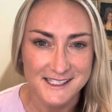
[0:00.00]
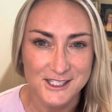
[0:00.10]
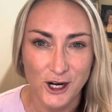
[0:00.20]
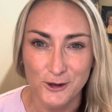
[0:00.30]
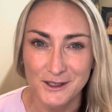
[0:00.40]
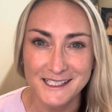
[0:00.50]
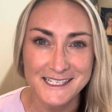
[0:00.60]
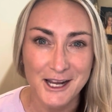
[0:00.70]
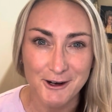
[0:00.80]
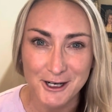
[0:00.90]
start really
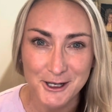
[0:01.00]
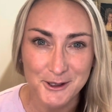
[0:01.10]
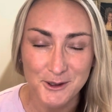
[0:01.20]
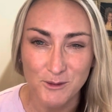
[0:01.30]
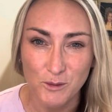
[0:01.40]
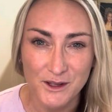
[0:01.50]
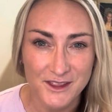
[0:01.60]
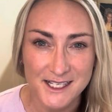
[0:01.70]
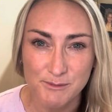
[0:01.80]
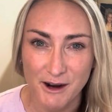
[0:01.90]
narrow with
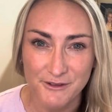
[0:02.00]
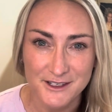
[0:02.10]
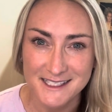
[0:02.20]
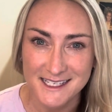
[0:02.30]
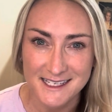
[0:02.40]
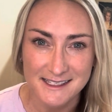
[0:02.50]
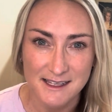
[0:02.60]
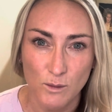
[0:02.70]
these preferences,